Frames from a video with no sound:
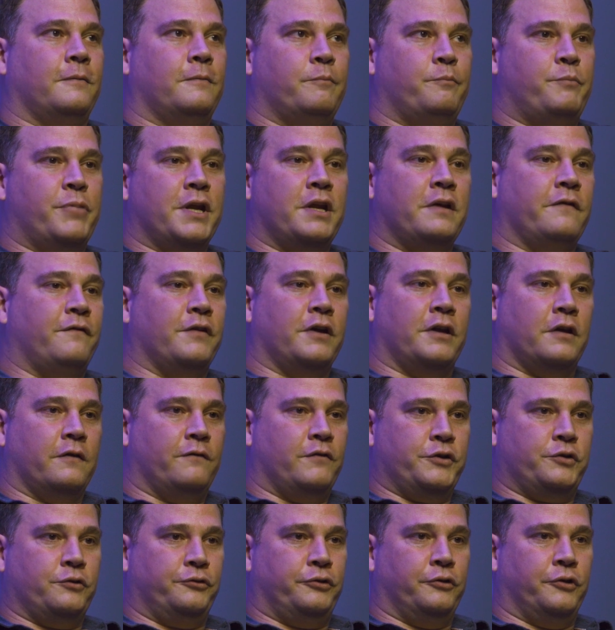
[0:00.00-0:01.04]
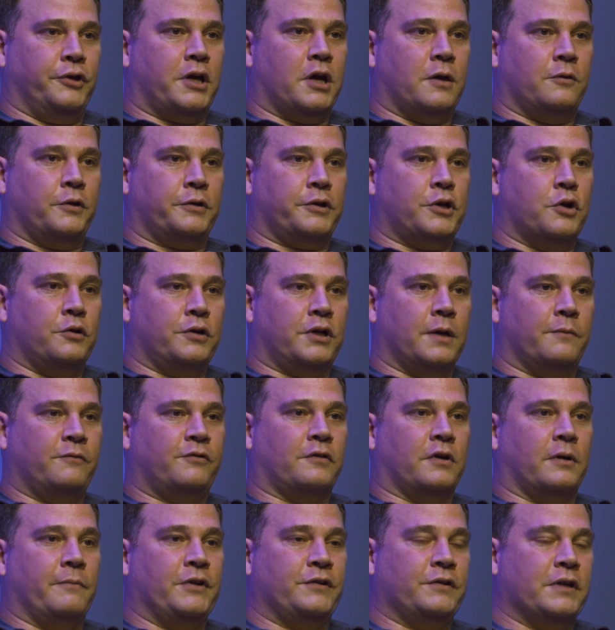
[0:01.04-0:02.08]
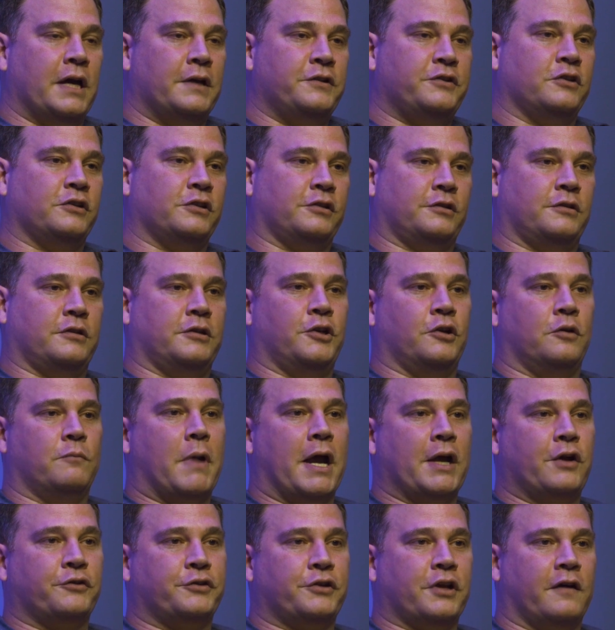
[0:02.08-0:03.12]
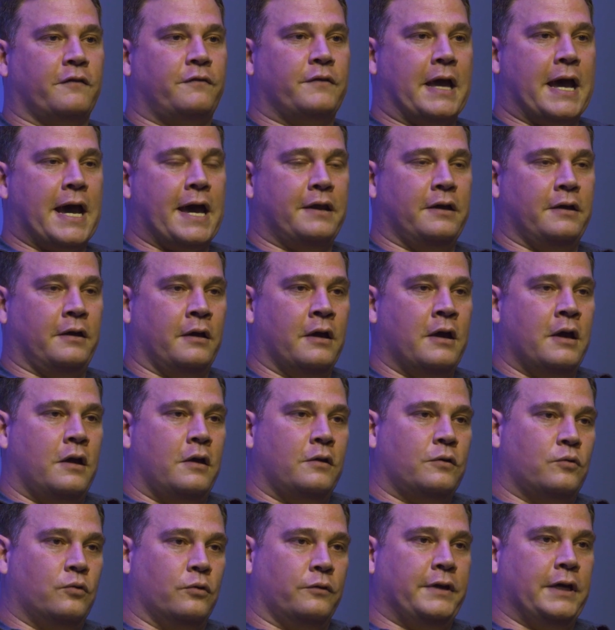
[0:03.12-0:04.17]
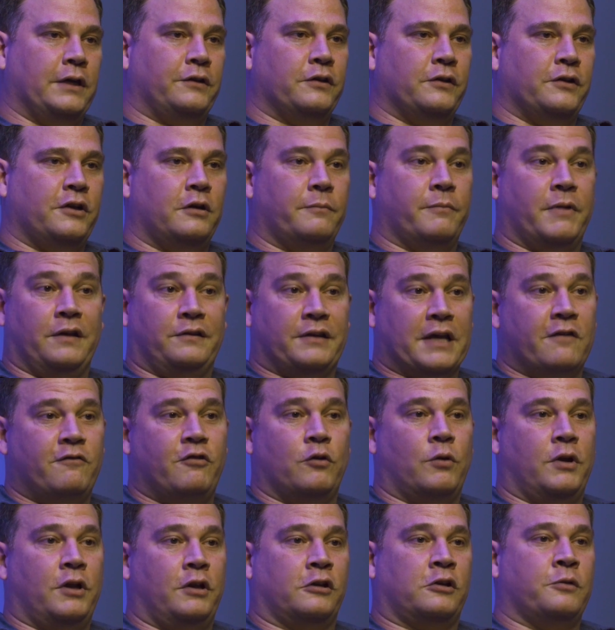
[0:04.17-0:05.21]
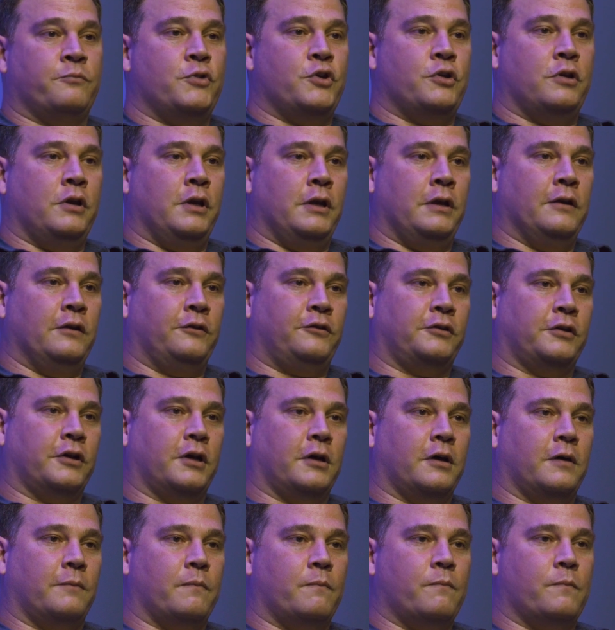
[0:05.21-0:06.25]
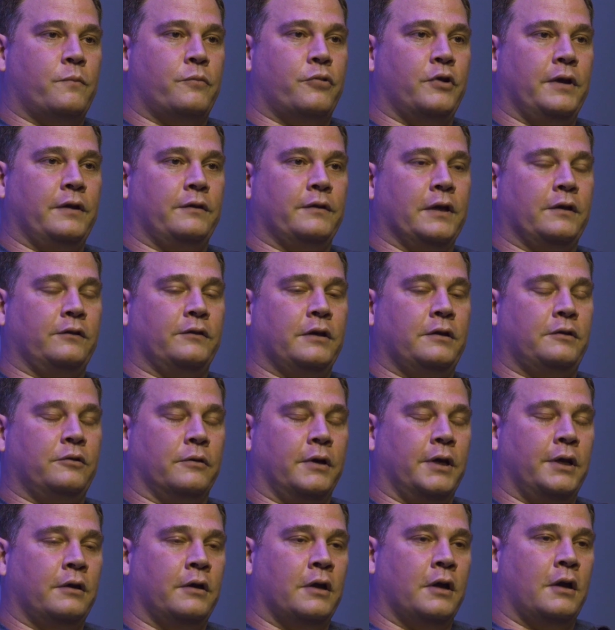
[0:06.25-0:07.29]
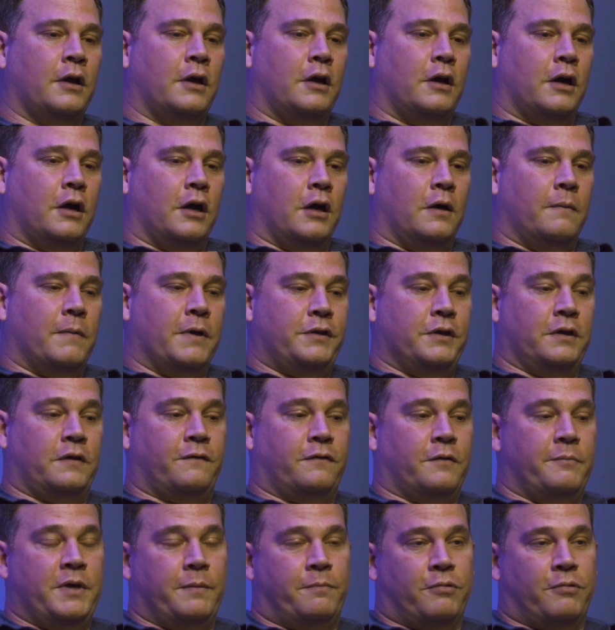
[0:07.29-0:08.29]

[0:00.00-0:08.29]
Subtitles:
benefit of Visual Studio Code comes from. It's not just Microsoft adding cool things in there, but it's everyone in the community that's putting things into it. I think for me